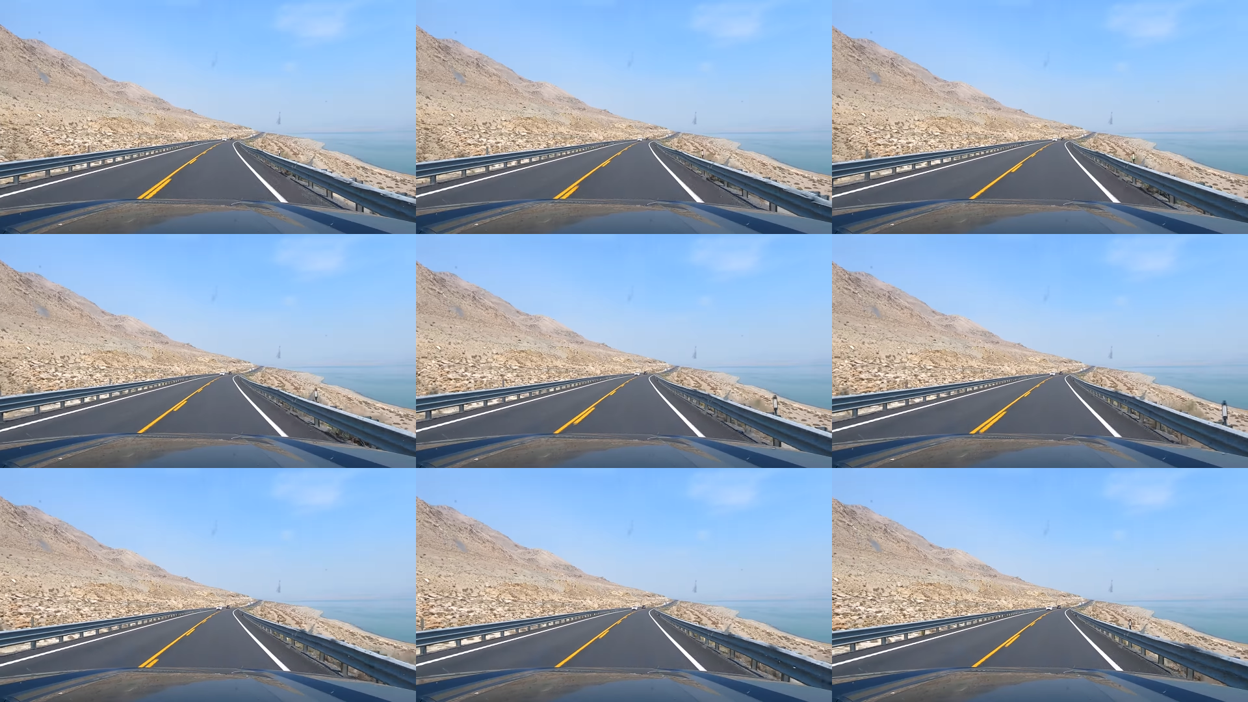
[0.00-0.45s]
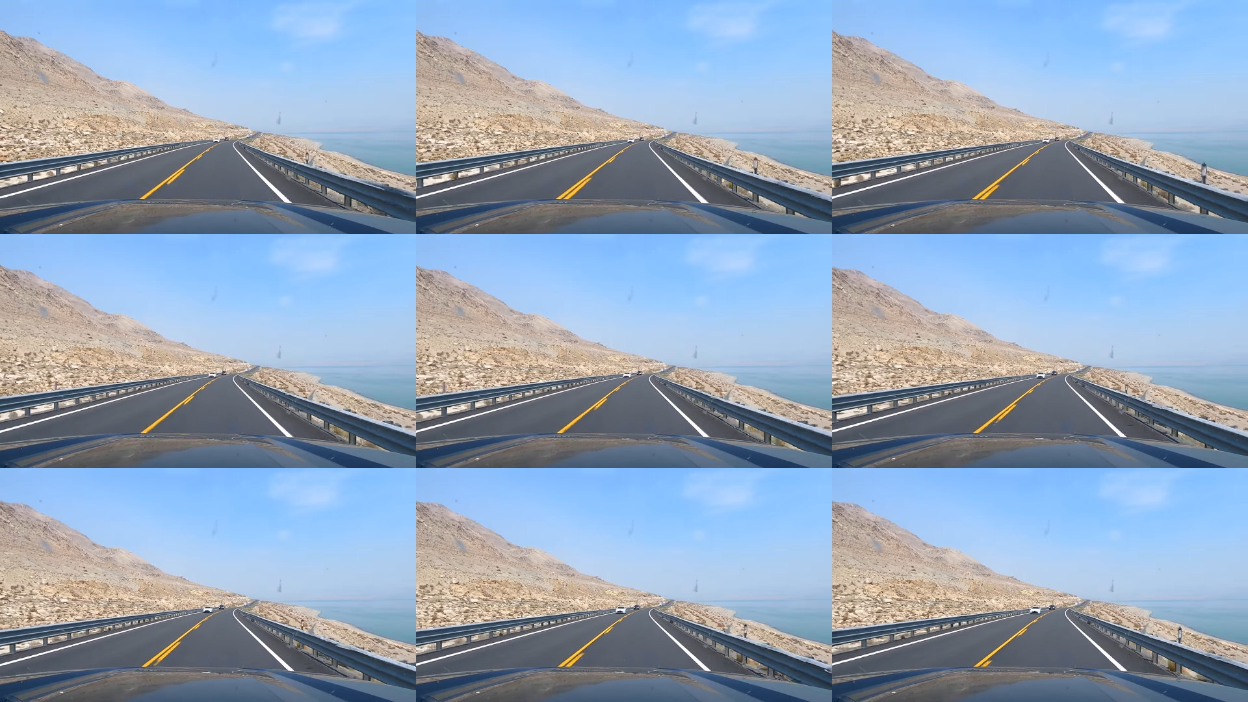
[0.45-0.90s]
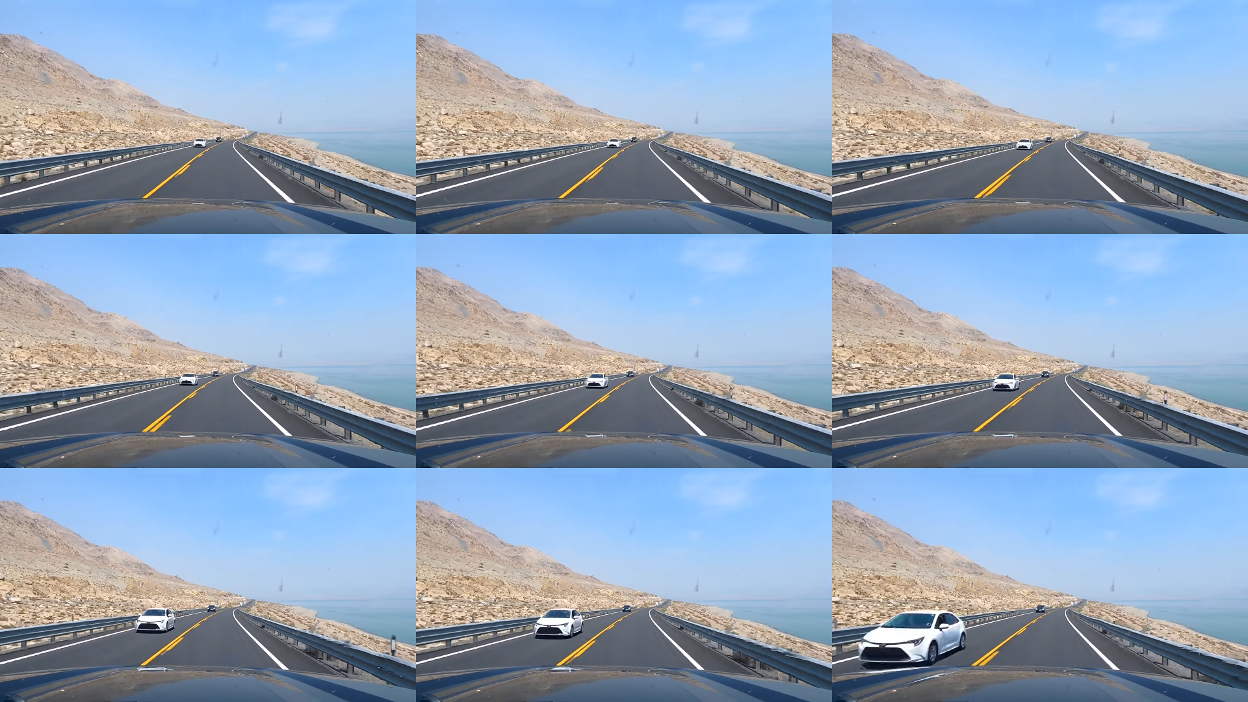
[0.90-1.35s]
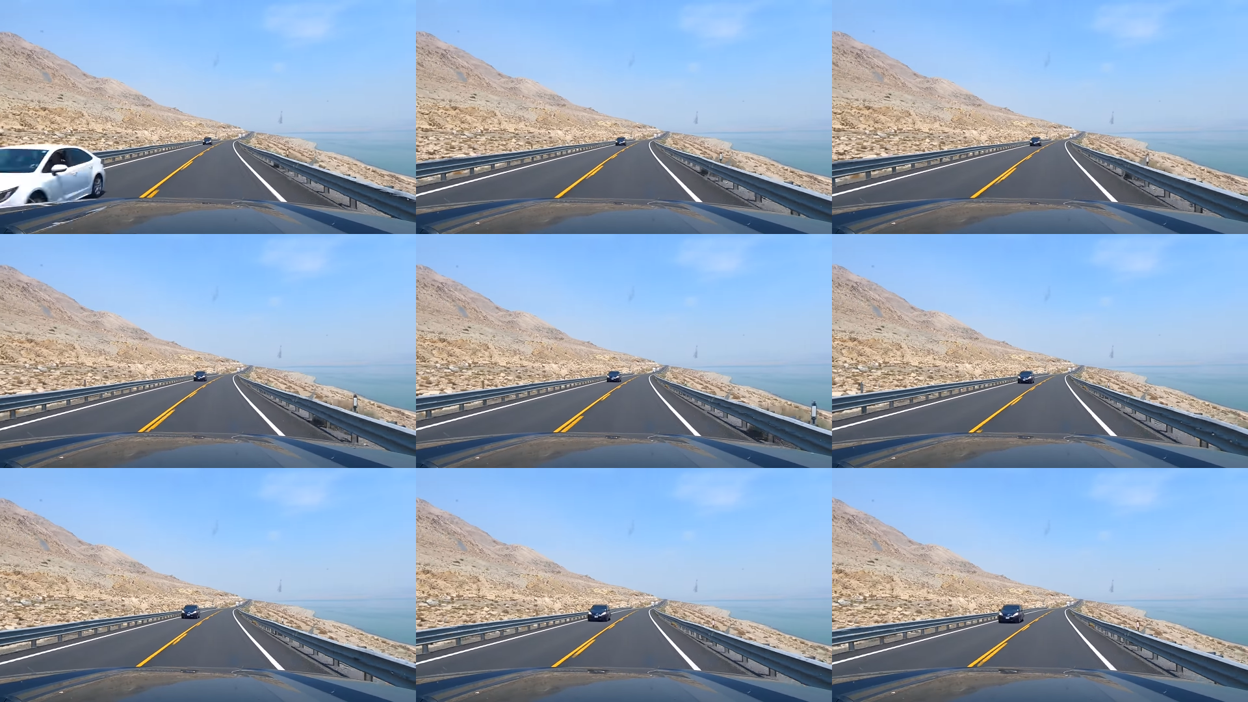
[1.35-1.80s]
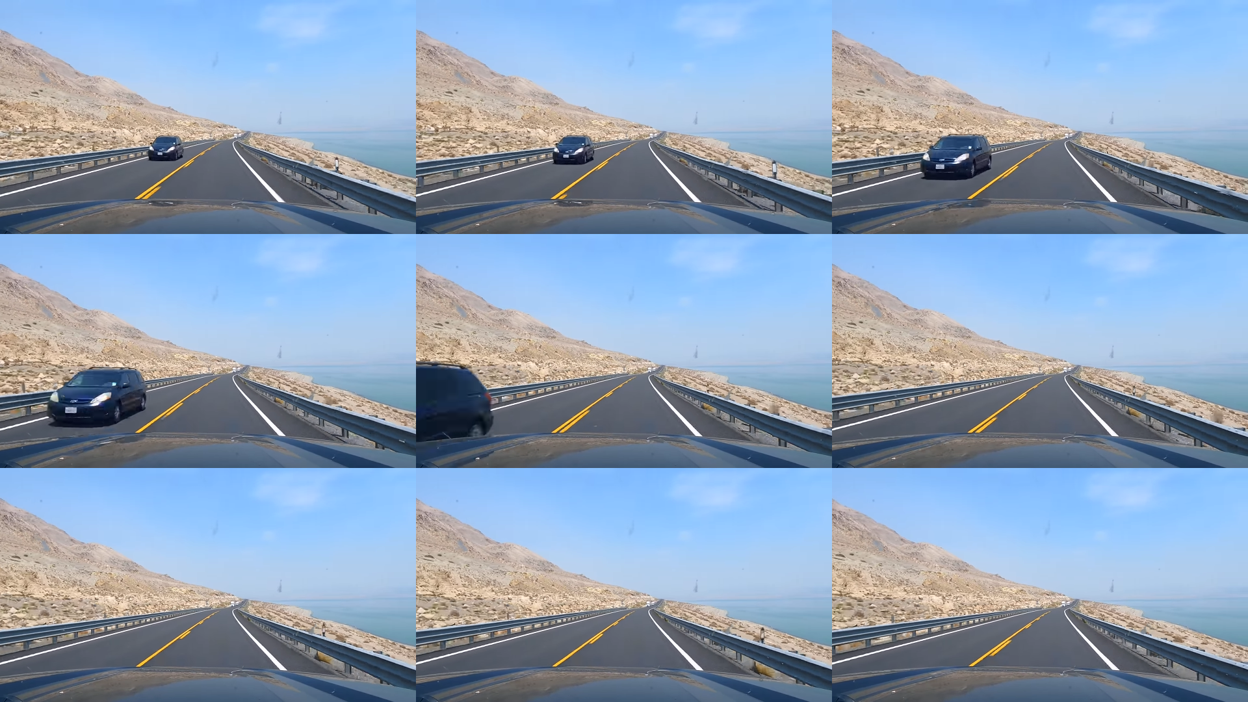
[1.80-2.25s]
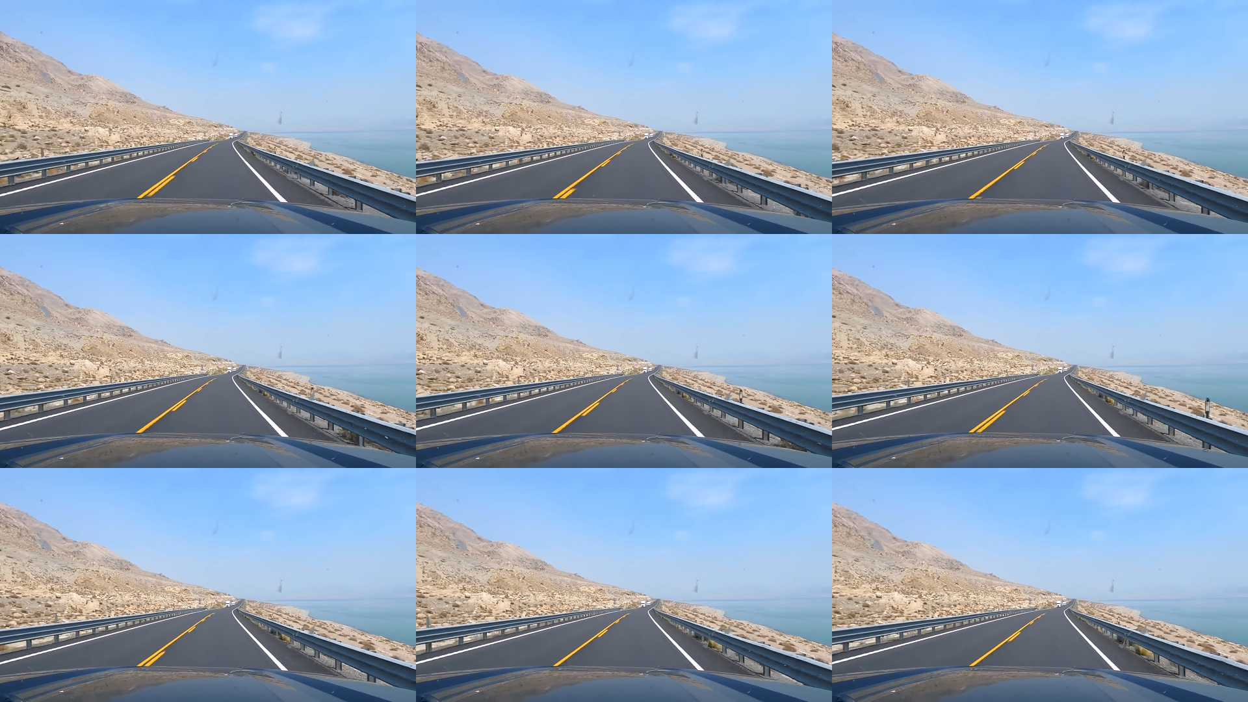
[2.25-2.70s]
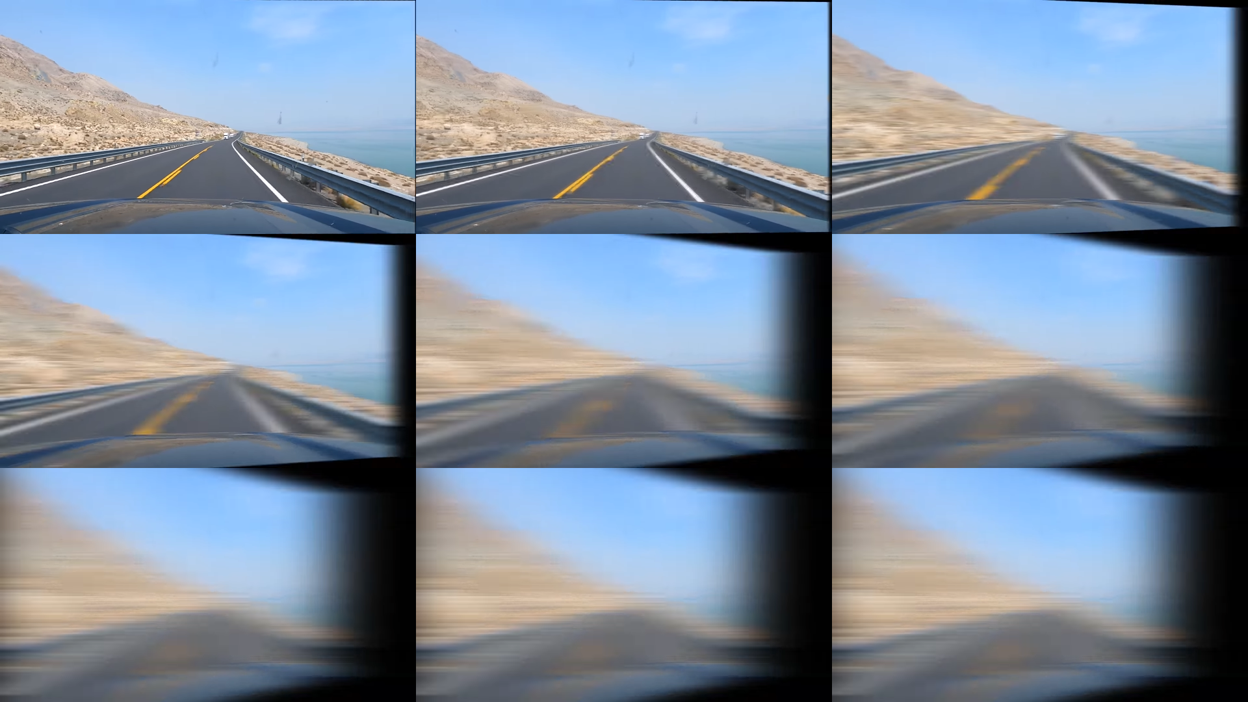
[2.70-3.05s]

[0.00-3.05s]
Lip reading: (no speaker visible)